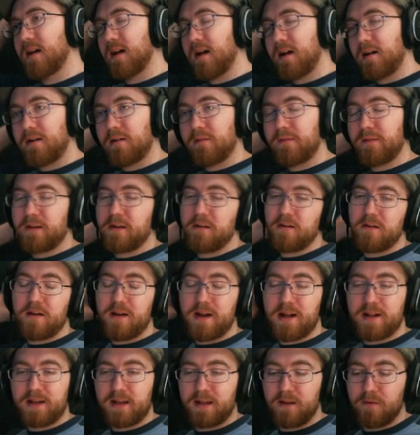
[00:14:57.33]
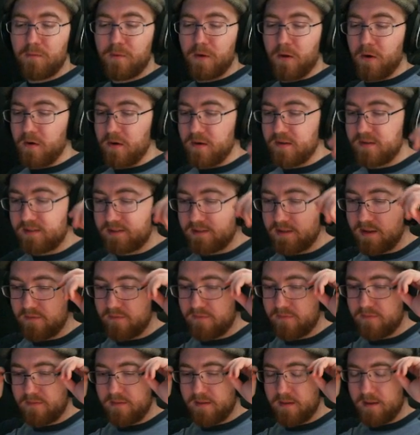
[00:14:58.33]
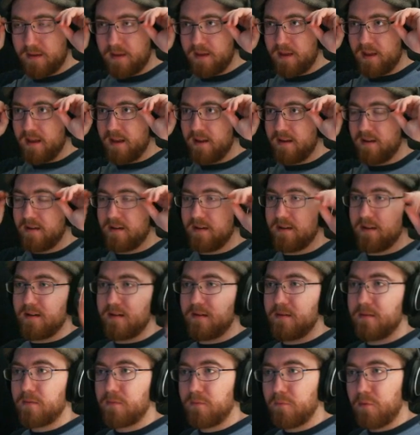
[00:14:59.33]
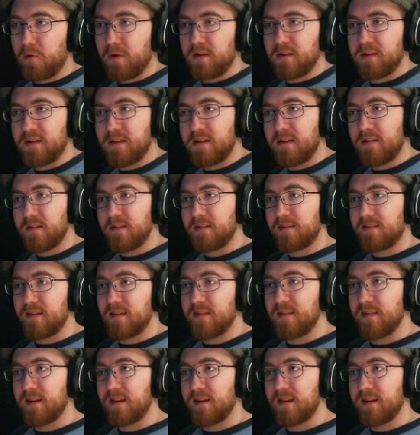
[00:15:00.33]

I'll figure out how to get water and stuff, and uh, we'll continue this in the